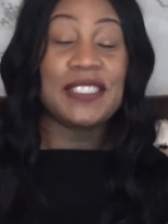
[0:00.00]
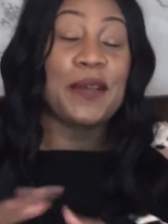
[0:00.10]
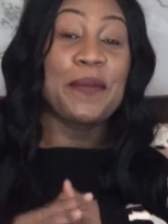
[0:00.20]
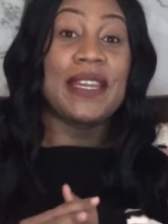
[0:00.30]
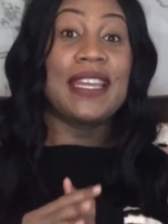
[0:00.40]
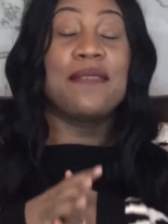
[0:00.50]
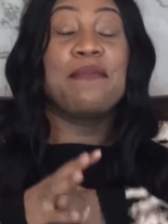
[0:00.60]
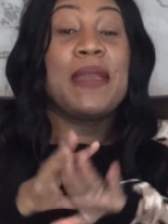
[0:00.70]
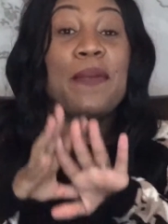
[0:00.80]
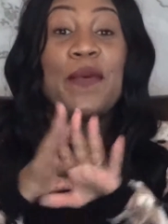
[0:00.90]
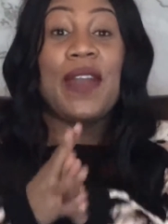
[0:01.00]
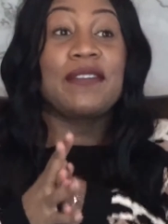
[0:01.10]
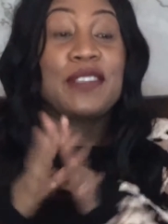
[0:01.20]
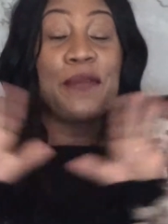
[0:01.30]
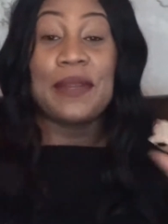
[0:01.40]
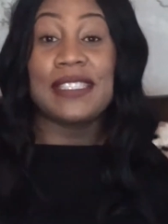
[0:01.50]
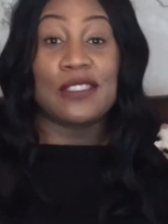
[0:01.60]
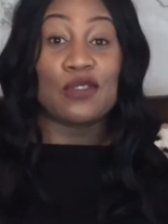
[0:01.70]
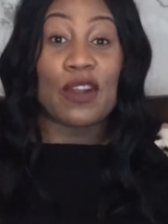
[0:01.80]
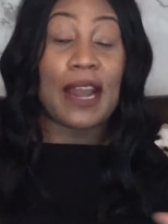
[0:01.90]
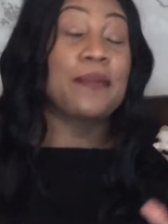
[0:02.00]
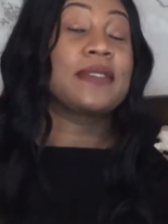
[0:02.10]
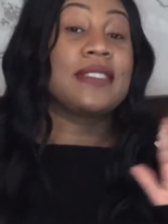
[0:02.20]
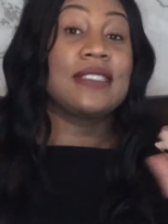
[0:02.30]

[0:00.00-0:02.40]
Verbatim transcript: so many people who have so many subscribers